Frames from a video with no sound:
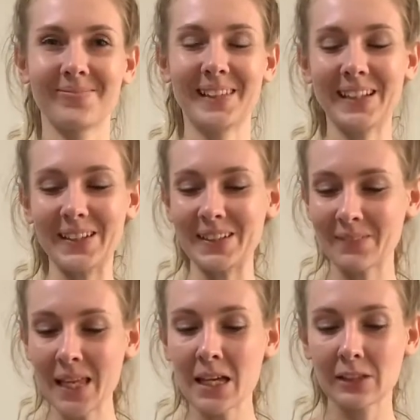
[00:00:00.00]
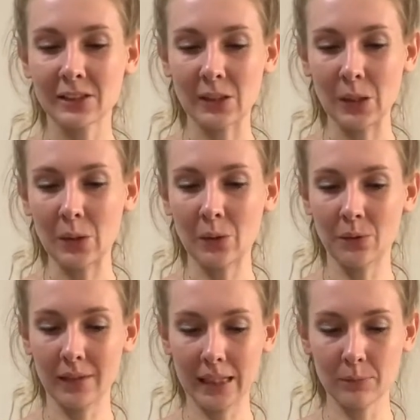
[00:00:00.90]
Good. So
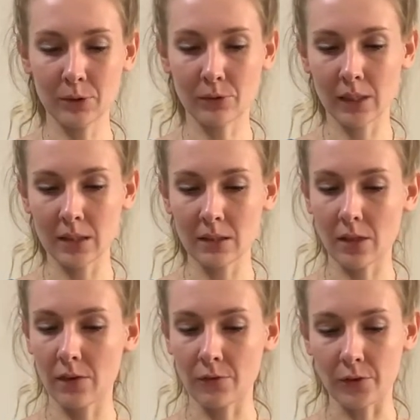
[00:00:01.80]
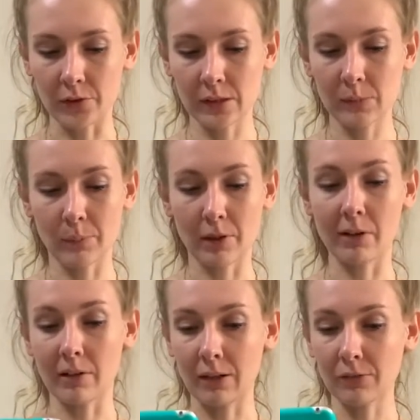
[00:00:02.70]
let me read the first
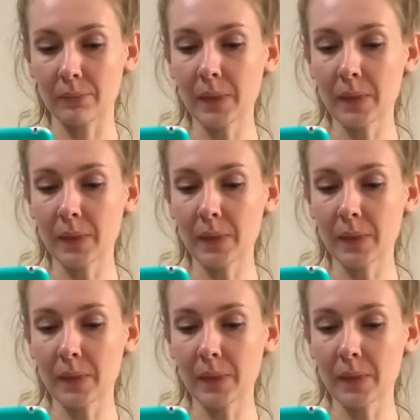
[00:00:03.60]
paragraph.